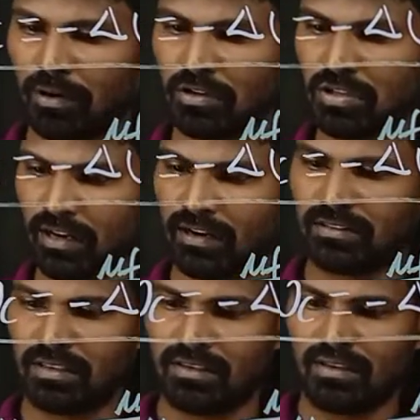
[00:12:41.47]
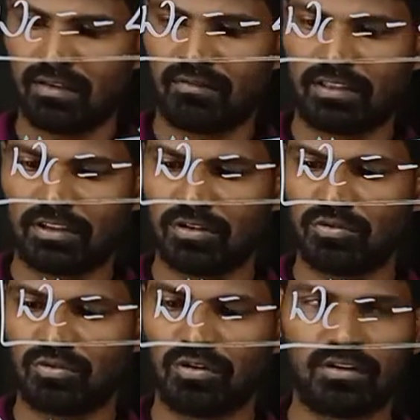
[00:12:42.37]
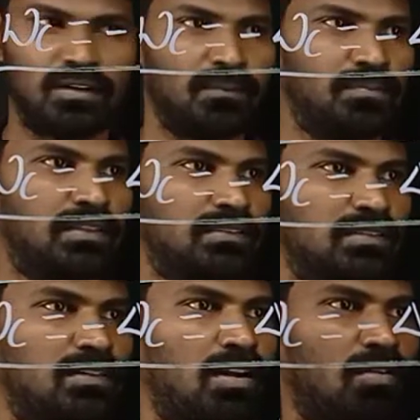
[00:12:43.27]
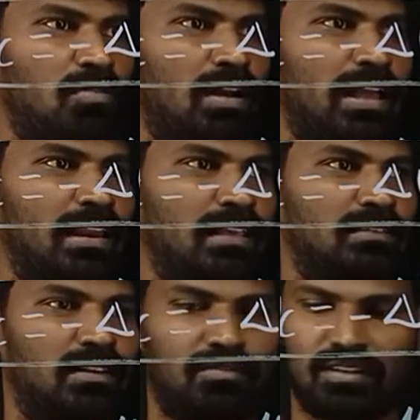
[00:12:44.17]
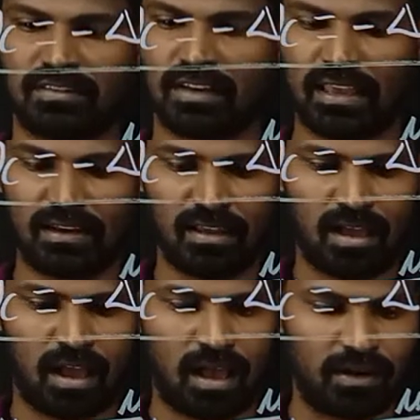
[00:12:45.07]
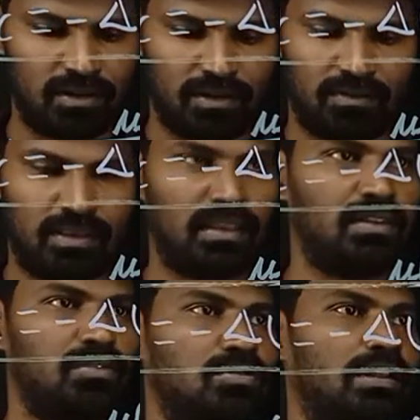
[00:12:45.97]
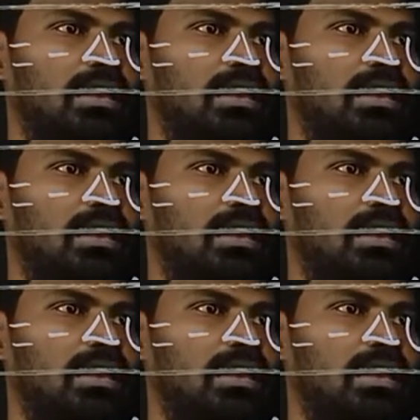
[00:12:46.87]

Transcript: in the potential energy, whether you took this ground line as the reference line or whether you